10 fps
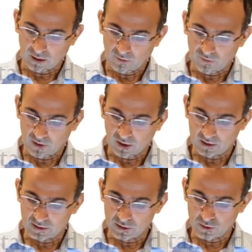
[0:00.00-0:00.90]
alpha
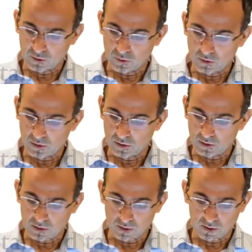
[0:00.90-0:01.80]
I two,
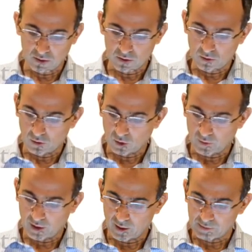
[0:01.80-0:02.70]
all the
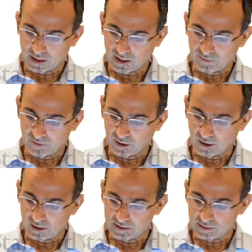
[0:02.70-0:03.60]
way up to alpha
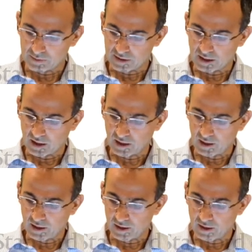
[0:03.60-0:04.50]
I sub d
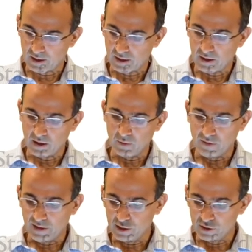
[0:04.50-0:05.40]
I,
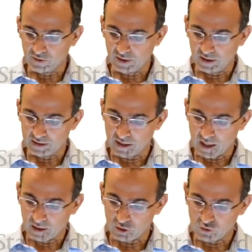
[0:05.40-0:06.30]
where each of these
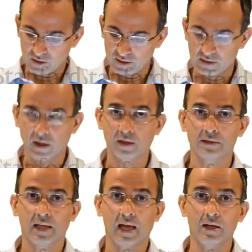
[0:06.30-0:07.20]
entries are
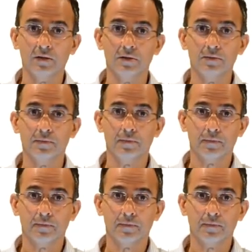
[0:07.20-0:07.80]
scalars.